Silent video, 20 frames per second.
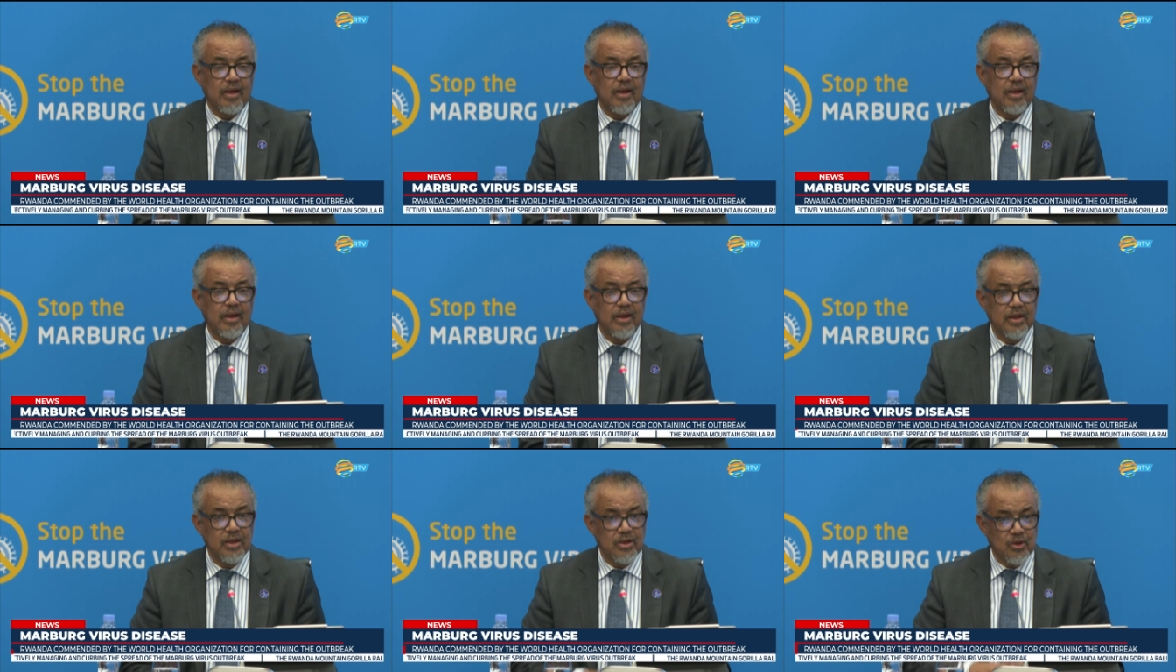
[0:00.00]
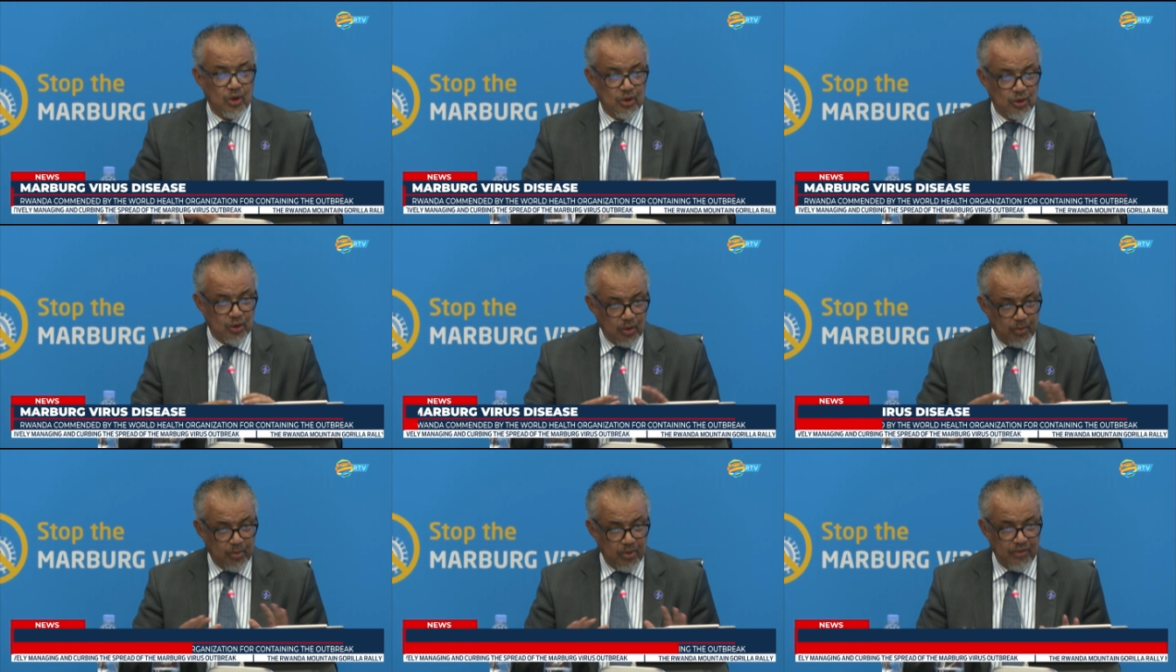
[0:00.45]
He's on
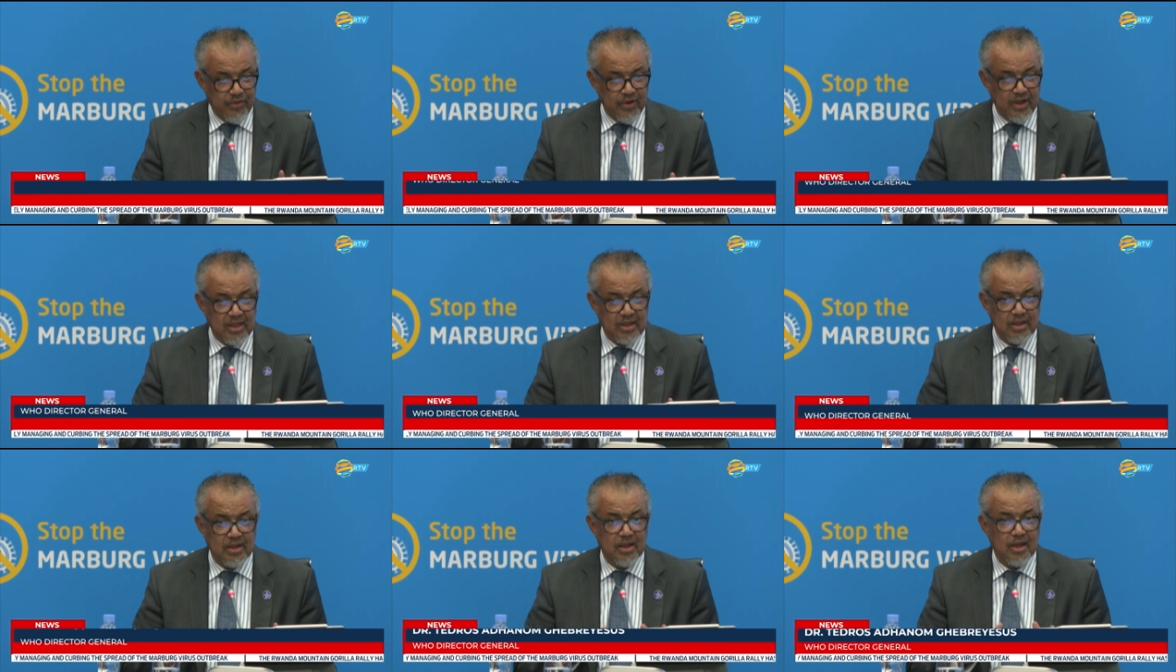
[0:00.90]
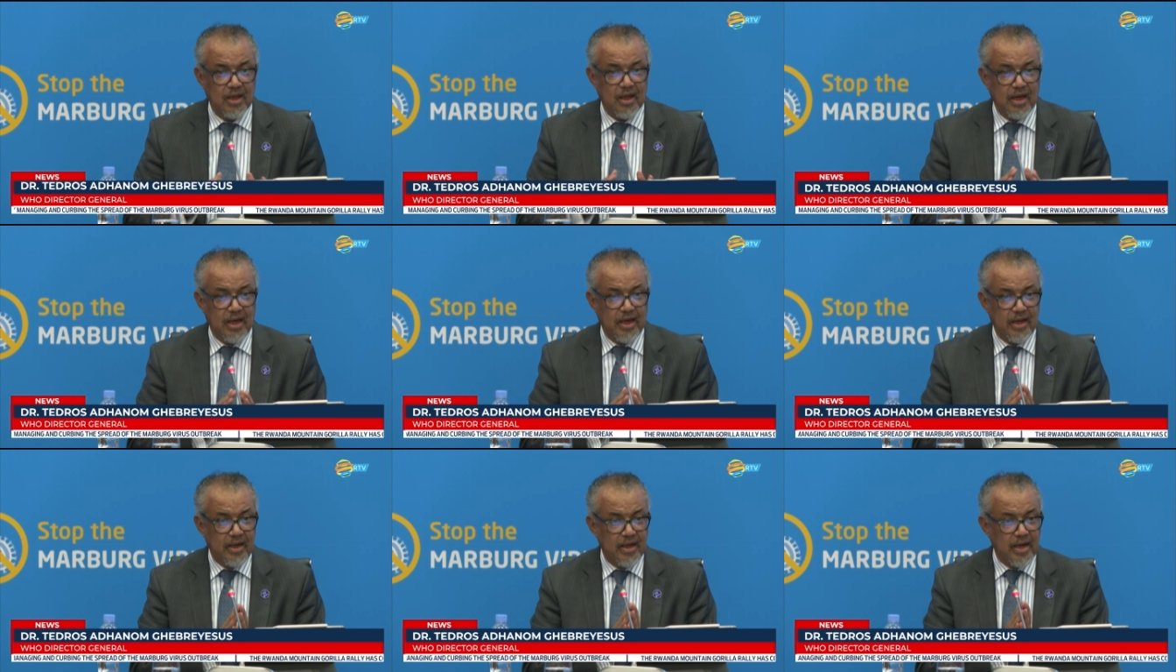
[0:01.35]
top of it,
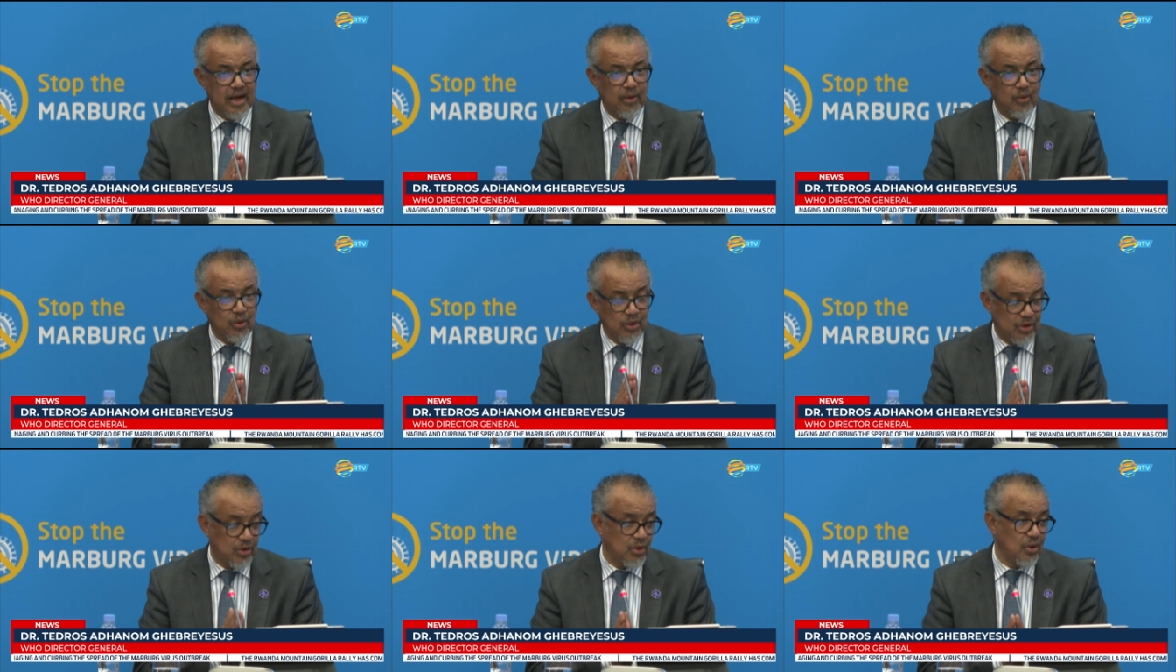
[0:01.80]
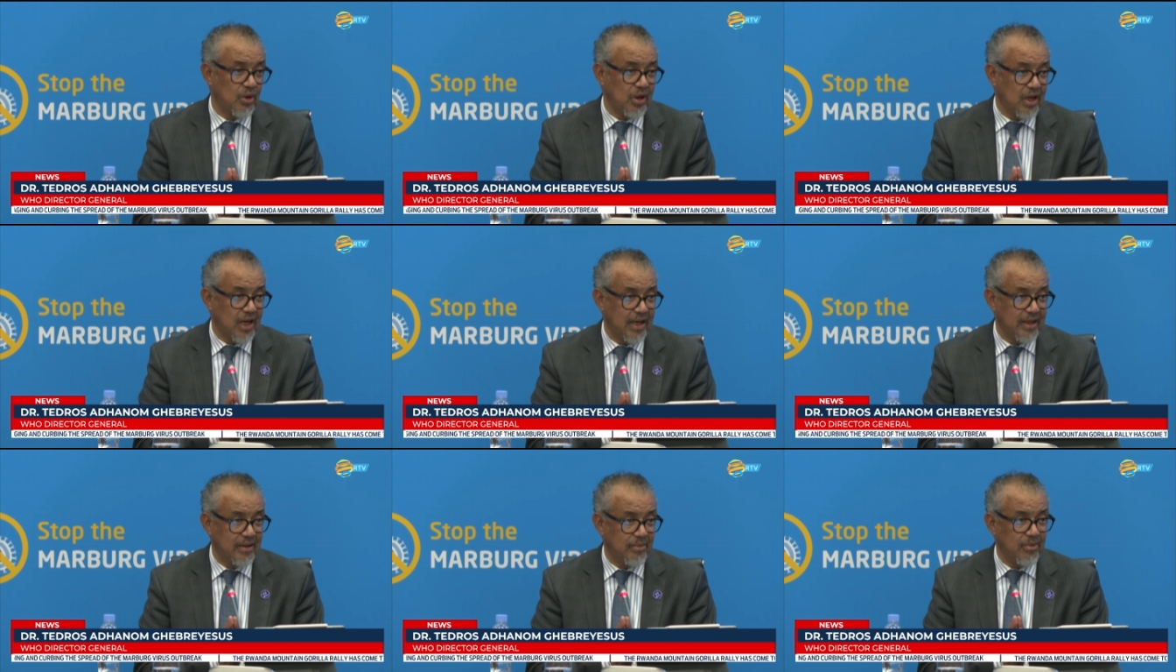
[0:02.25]
and I was so
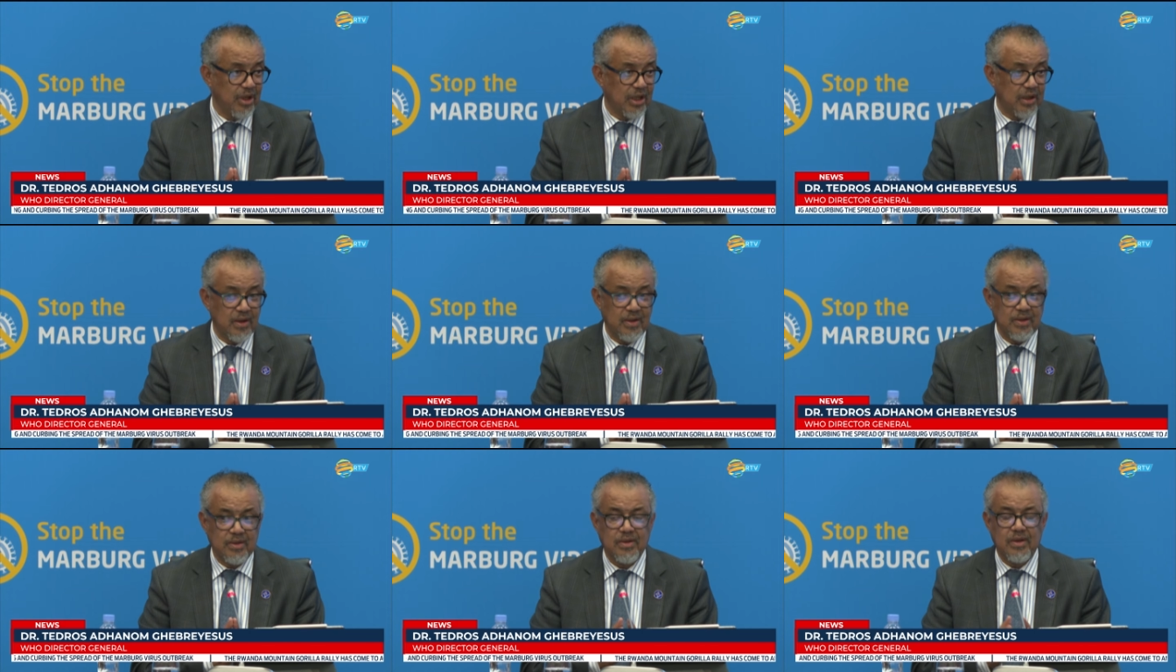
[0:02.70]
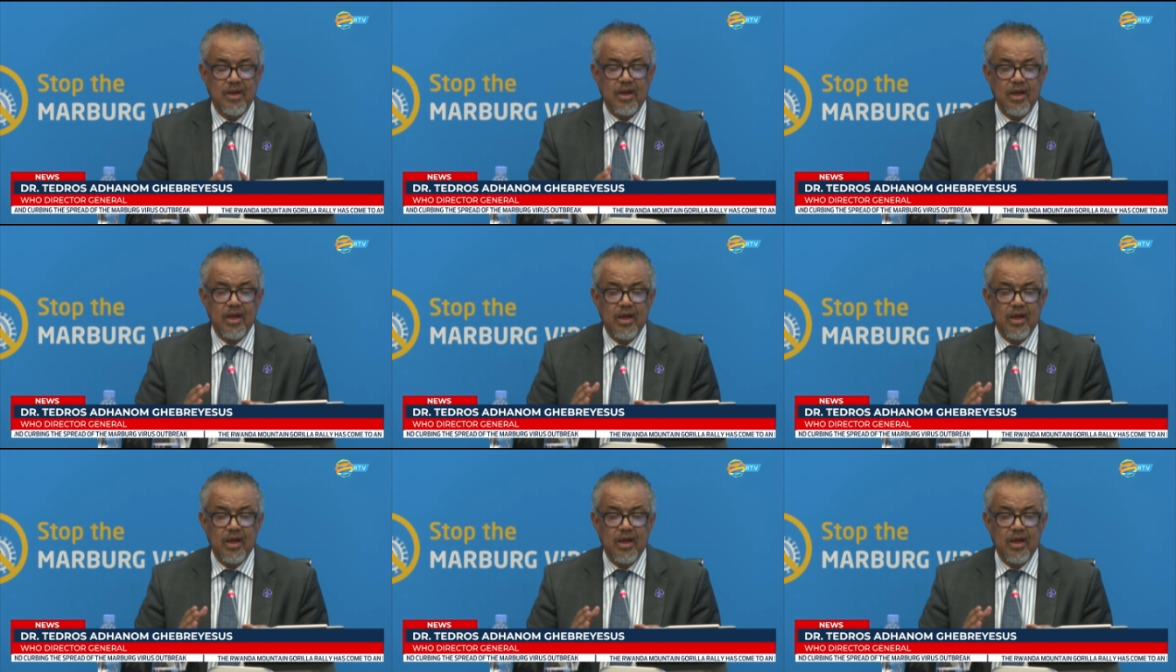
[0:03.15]
glad, because